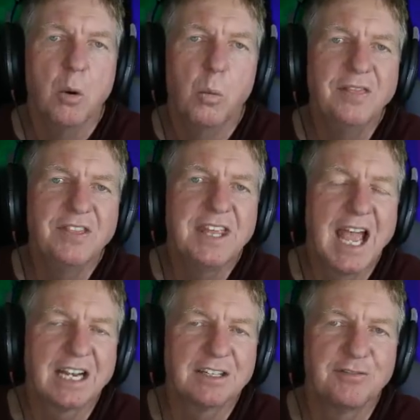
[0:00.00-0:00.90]
When the
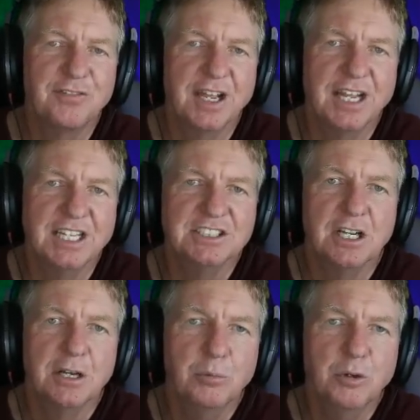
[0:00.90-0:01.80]
active phase
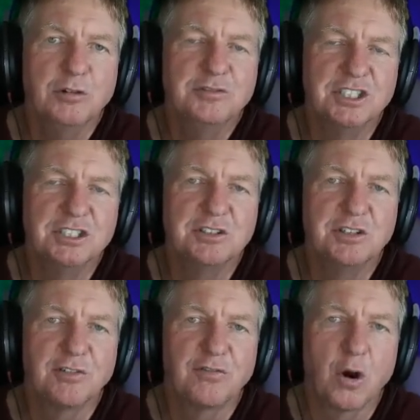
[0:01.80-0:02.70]
moves into
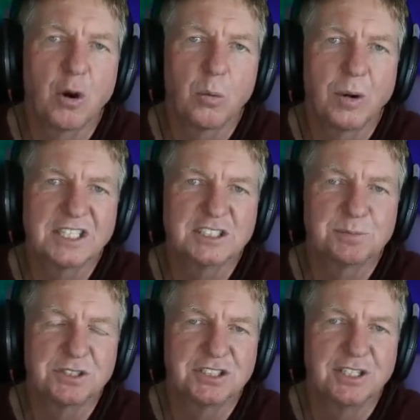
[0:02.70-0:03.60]
the far west
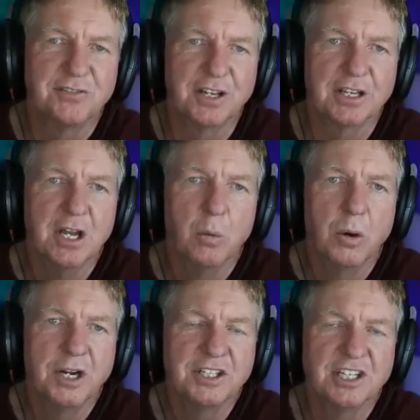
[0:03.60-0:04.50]
Pacific,
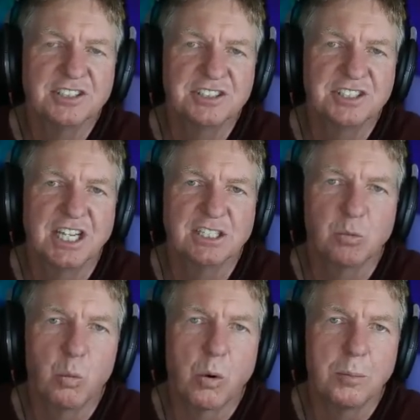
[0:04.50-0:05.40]
what it does is takes
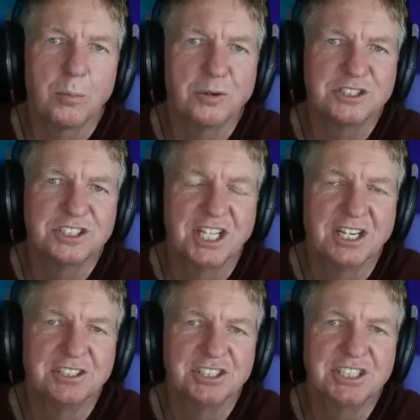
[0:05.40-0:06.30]
warm, moist
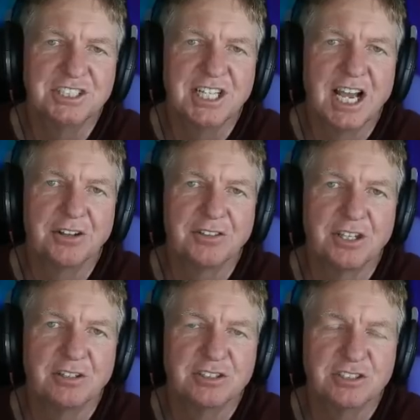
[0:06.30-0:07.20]
energy down at
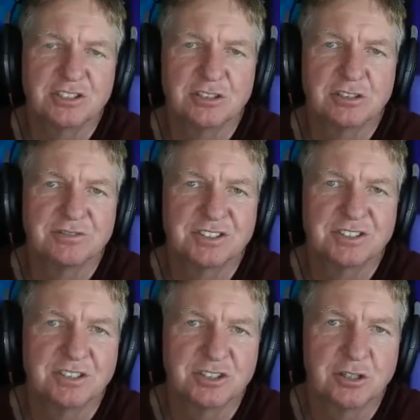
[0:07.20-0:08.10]
the ocean surf
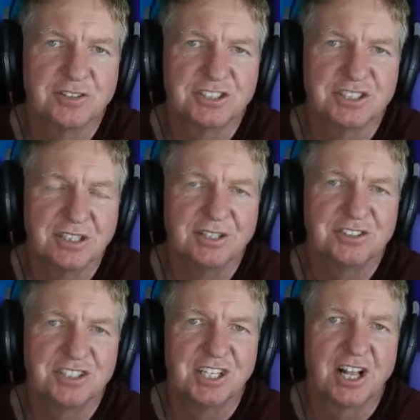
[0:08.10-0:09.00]
surface,
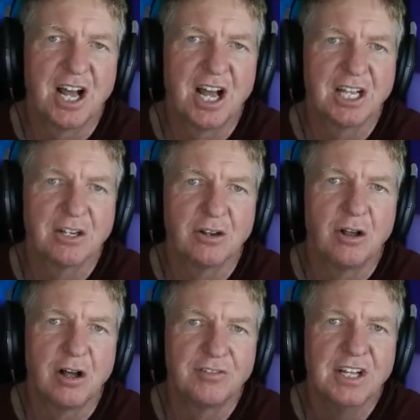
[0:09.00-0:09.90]
lifts it high
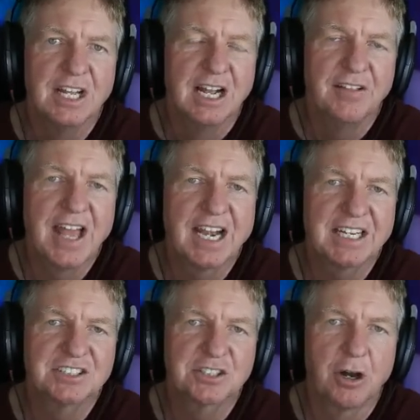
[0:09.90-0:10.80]
aloft, and that
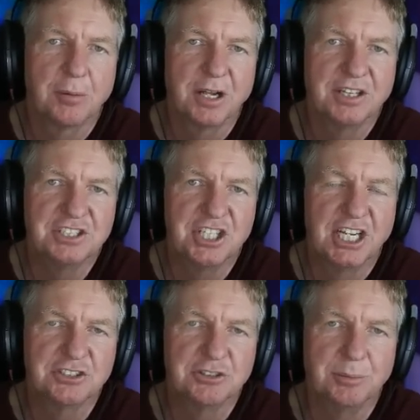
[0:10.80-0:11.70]
gets caught by the
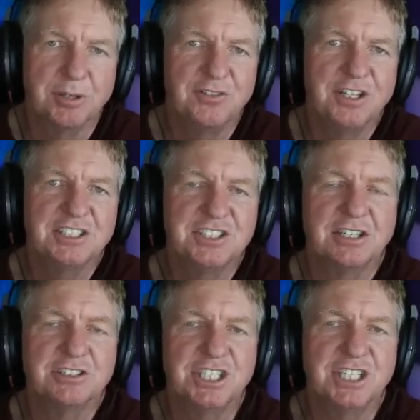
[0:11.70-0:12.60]
jet stream. It feeds
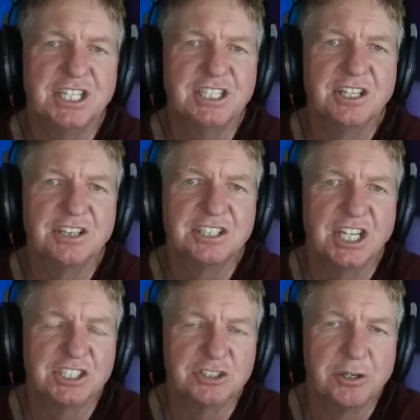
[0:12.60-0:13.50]
energy into the
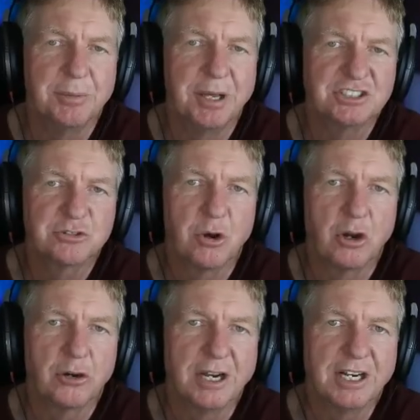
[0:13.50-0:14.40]
jet stream and a
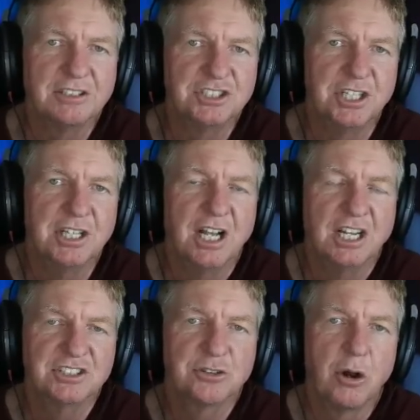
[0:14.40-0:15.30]
stronger energy,
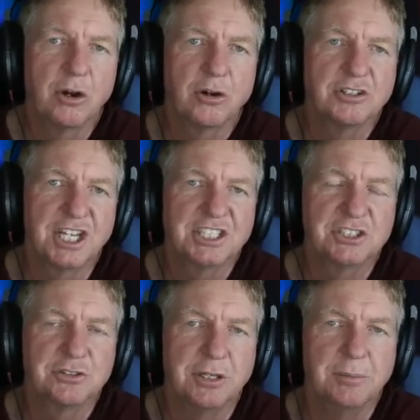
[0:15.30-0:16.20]
a stronger jet
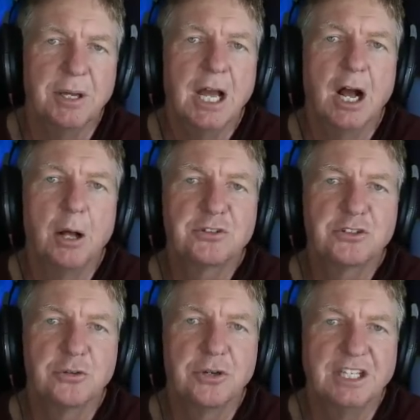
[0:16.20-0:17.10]
stream helps
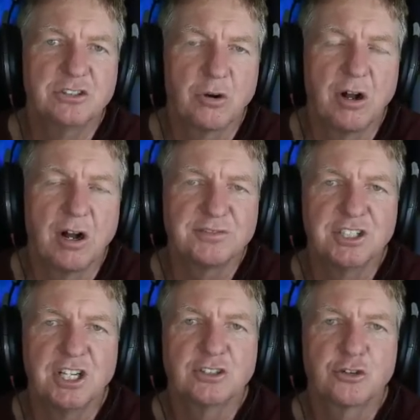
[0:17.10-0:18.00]
create troughs,
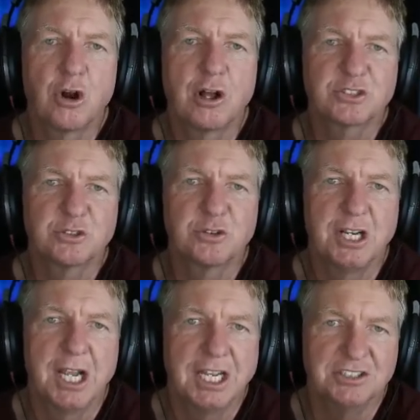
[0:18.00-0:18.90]
Troughs
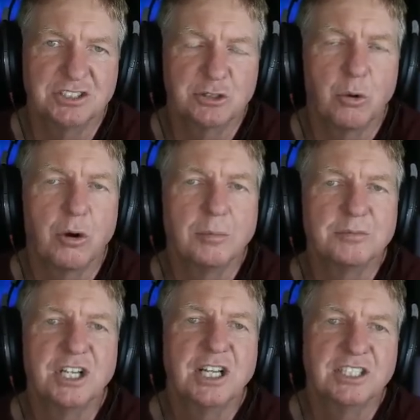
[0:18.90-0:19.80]
create
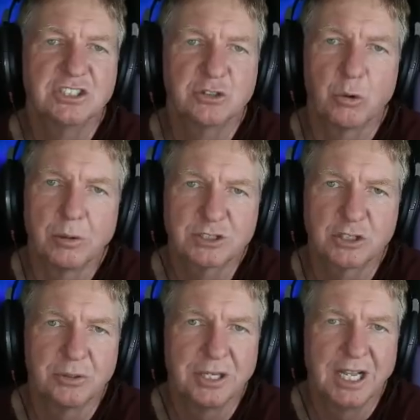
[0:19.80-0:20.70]
storms, and storms
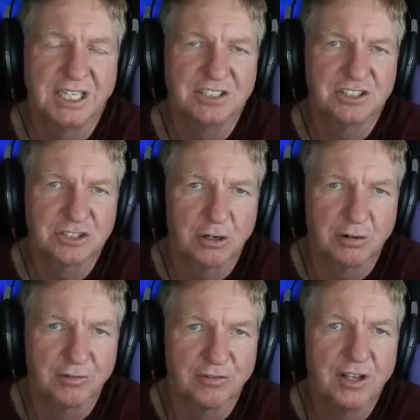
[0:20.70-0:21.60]
create
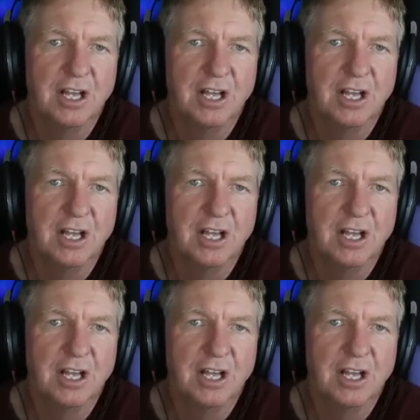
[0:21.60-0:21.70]
surf.